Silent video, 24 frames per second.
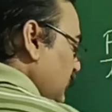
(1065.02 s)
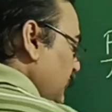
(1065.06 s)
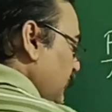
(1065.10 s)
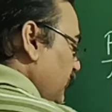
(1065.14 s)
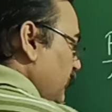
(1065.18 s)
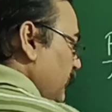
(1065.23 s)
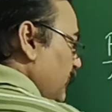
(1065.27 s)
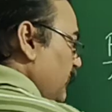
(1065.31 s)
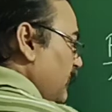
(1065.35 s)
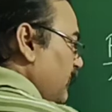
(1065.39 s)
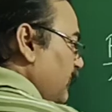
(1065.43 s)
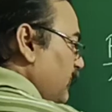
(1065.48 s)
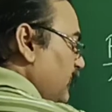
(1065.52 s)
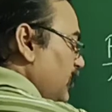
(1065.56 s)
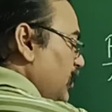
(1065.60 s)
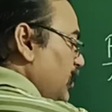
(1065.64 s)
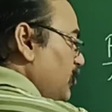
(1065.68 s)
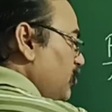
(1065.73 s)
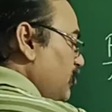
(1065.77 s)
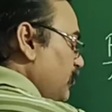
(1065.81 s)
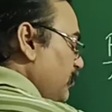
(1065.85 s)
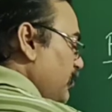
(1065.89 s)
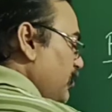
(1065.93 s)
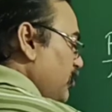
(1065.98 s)
the
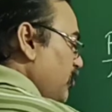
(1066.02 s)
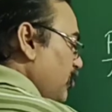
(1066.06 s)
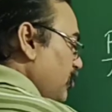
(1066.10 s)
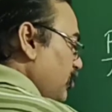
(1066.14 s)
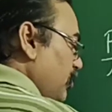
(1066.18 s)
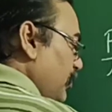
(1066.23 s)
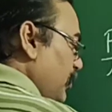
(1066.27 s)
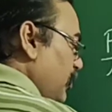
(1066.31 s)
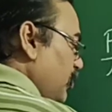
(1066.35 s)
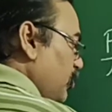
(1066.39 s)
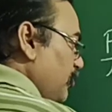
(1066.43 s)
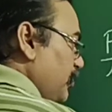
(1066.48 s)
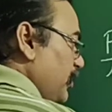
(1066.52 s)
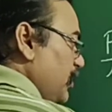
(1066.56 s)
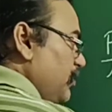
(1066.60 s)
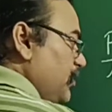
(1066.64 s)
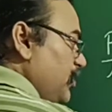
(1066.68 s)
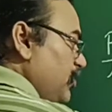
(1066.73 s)
value of mu naught upon 2 pi?